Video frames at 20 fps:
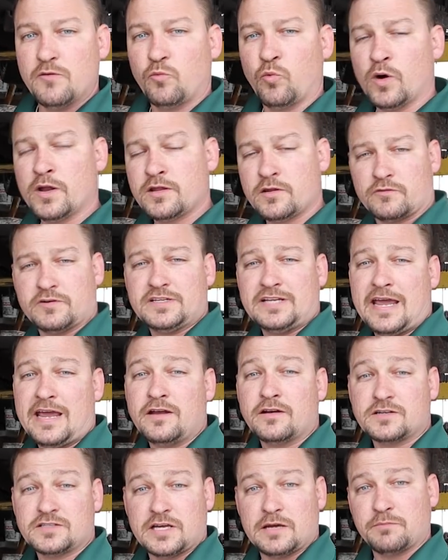One of the
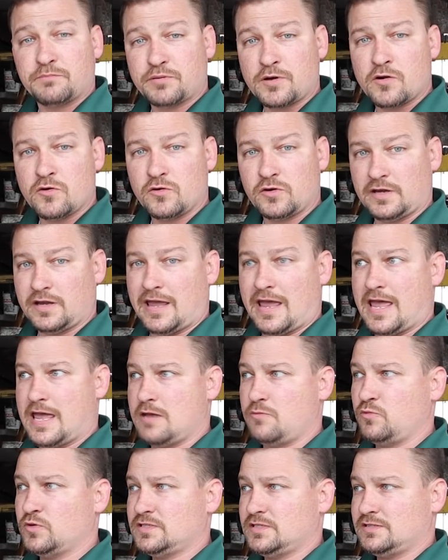retainers had broke
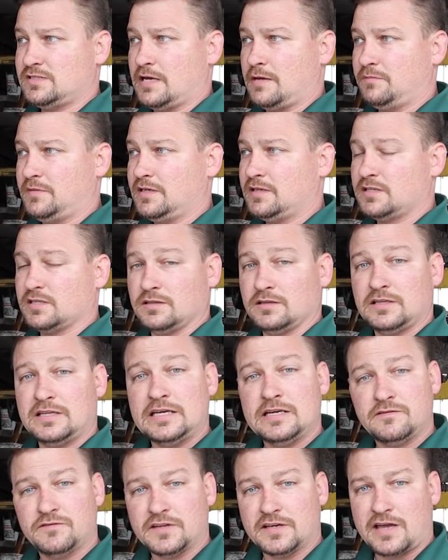and was attempting to
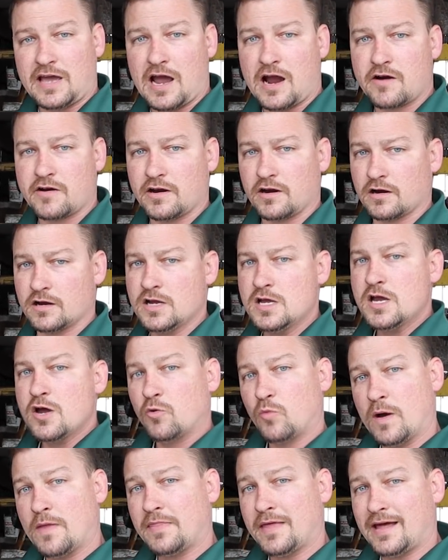leave the carrier.
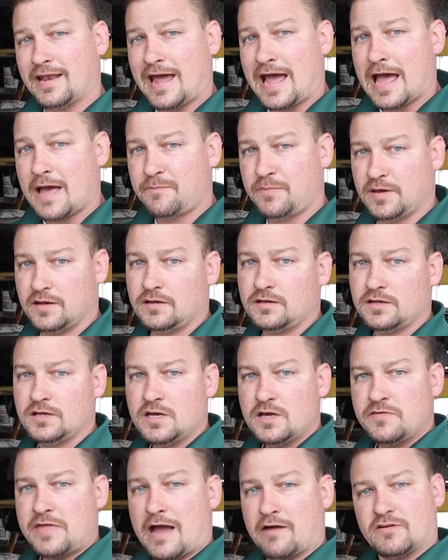When that happened,
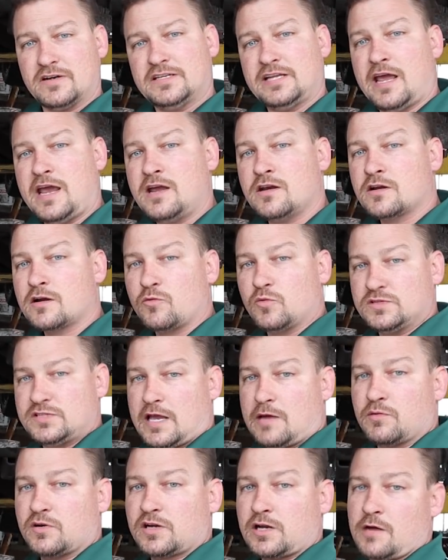that retainer was
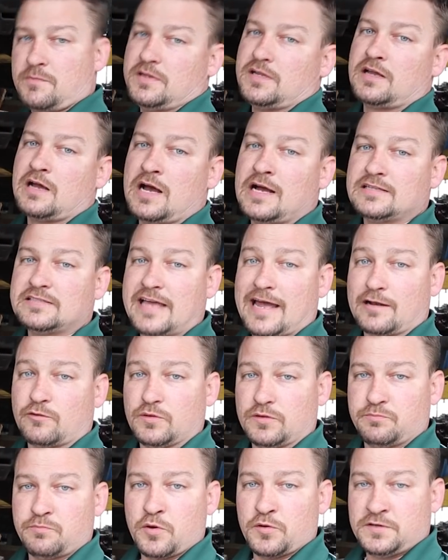able to come in contact
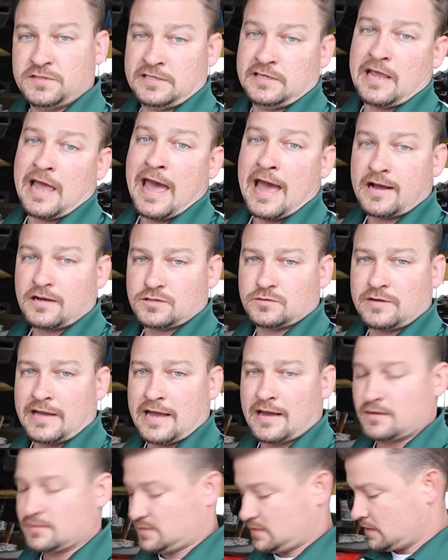with both the axle
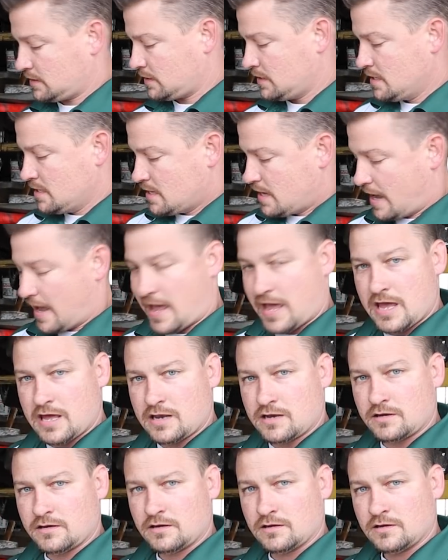housing
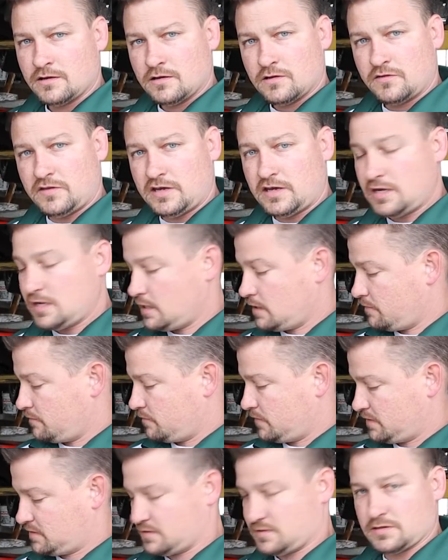and
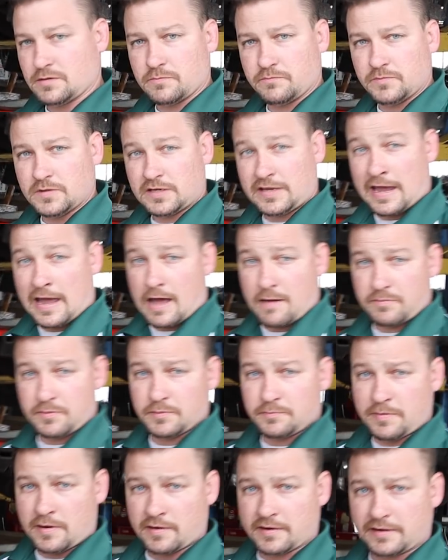this is the cap,
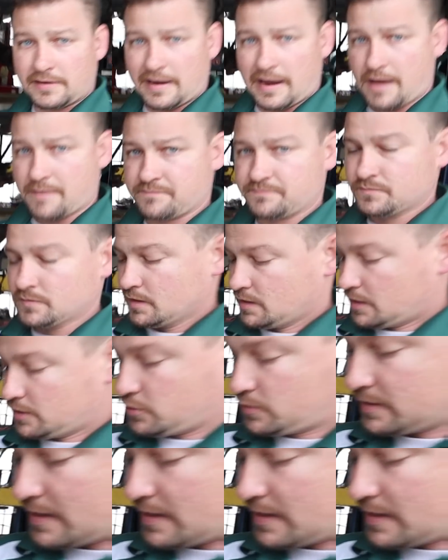bearing cap. And you